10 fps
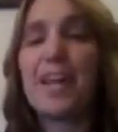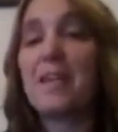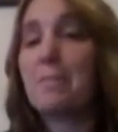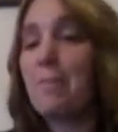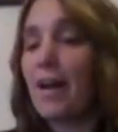
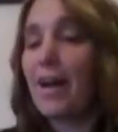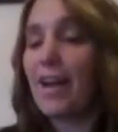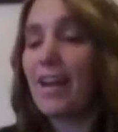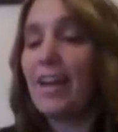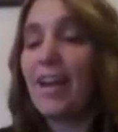then
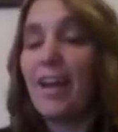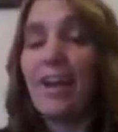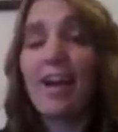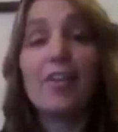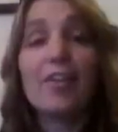my
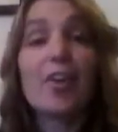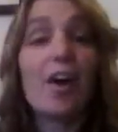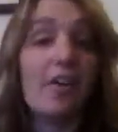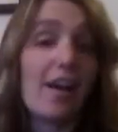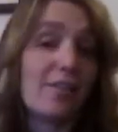other
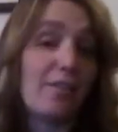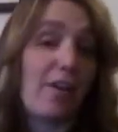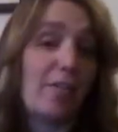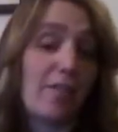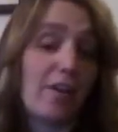daughter has a
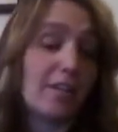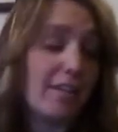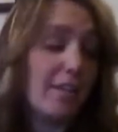favorite